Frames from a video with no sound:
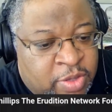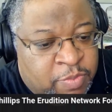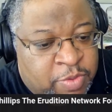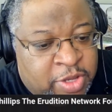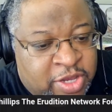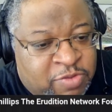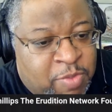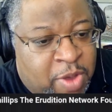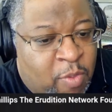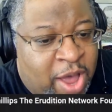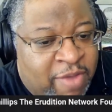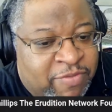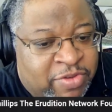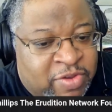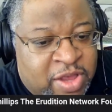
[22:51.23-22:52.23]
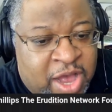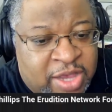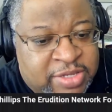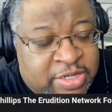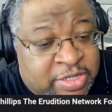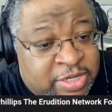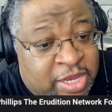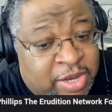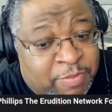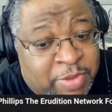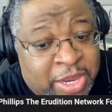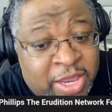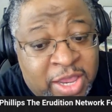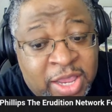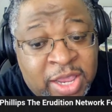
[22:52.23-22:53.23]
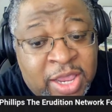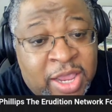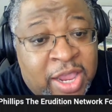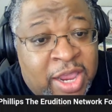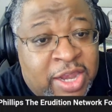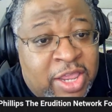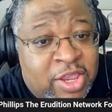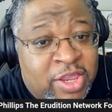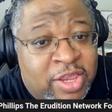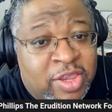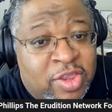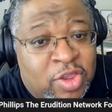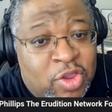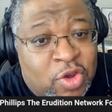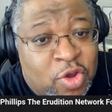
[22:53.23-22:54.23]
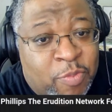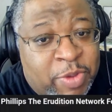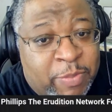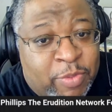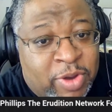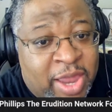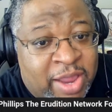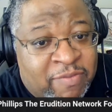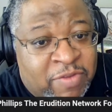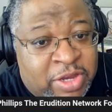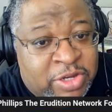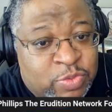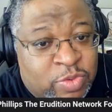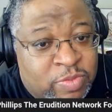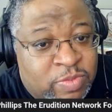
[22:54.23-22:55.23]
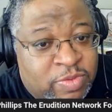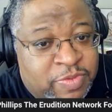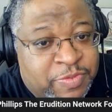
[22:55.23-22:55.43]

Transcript: because my wife is constantly telling me eddie you know people like visual